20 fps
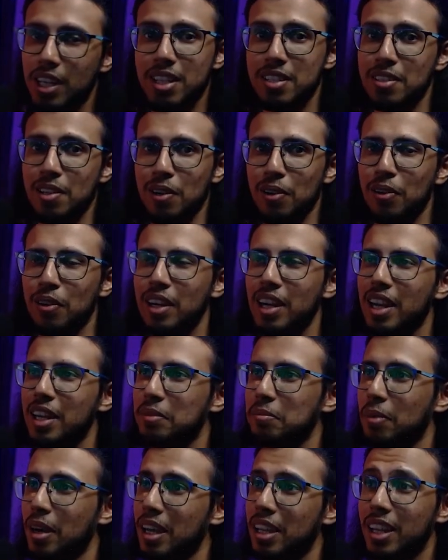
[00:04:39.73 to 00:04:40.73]
doesn't look like
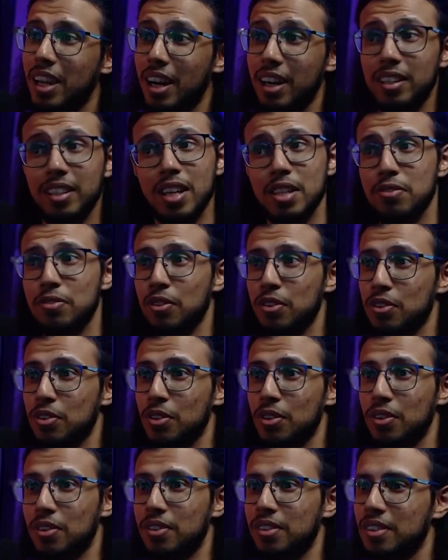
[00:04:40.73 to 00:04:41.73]
my cat, that's for
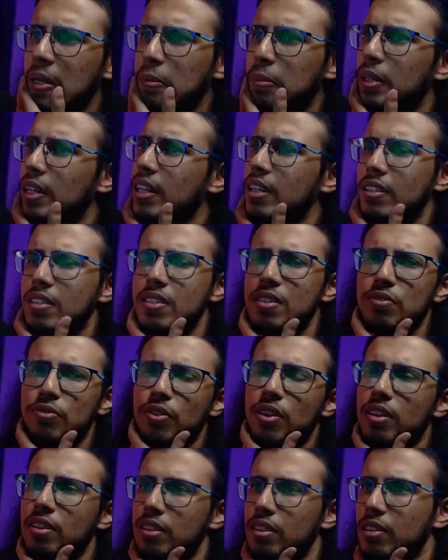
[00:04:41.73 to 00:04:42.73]
sure. But hey, this is
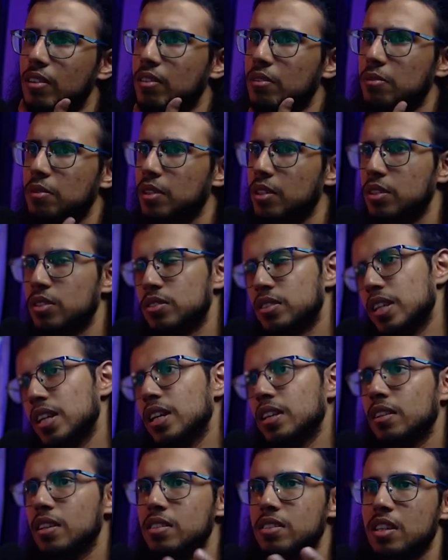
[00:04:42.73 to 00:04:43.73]
fun, you know.
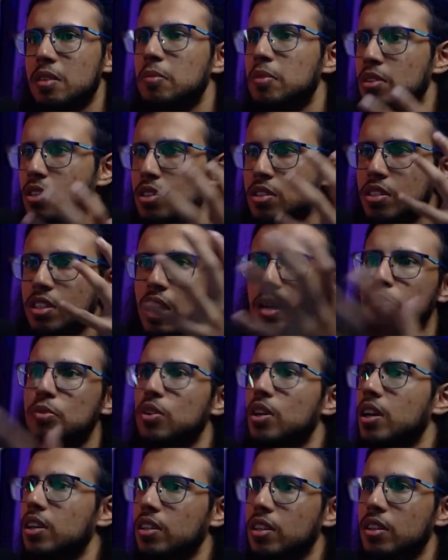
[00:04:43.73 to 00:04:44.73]
Seeing these images come
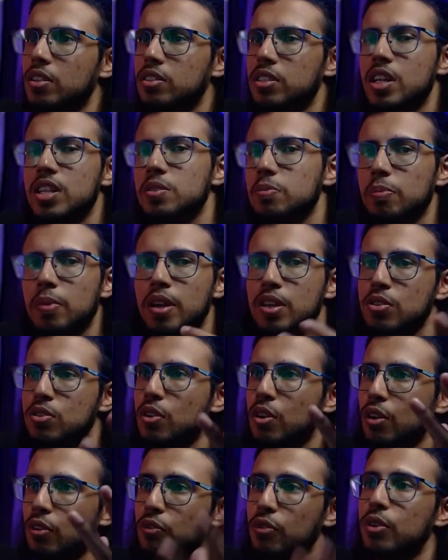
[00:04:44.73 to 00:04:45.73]
together just based
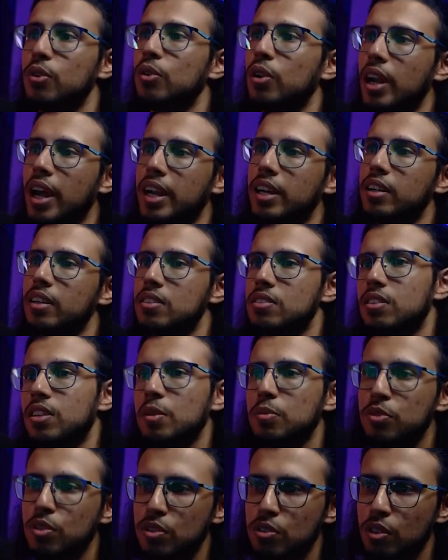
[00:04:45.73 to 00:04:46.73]
on a few line
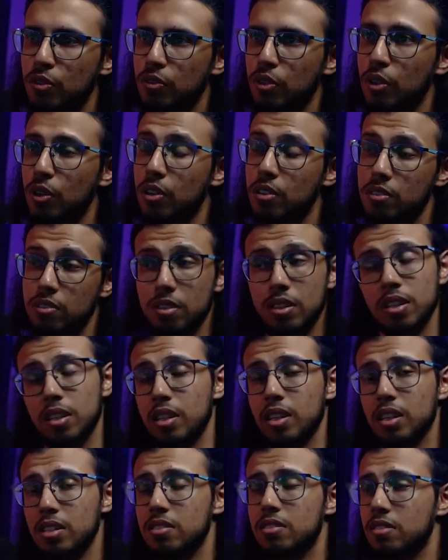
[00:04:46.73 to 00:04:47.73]
descriptions of yours,
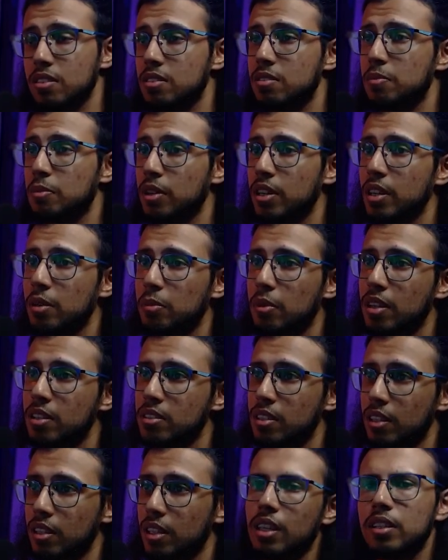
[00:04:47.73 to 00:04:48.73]
it's, it's pretty
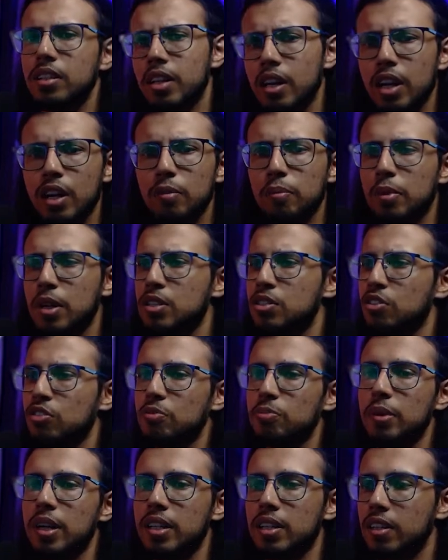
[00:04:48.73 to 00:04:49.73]
amazing. And there are a bunch
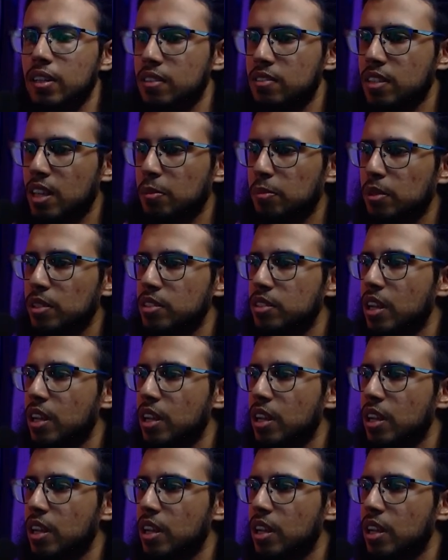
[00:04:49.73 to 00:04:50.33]
of better examples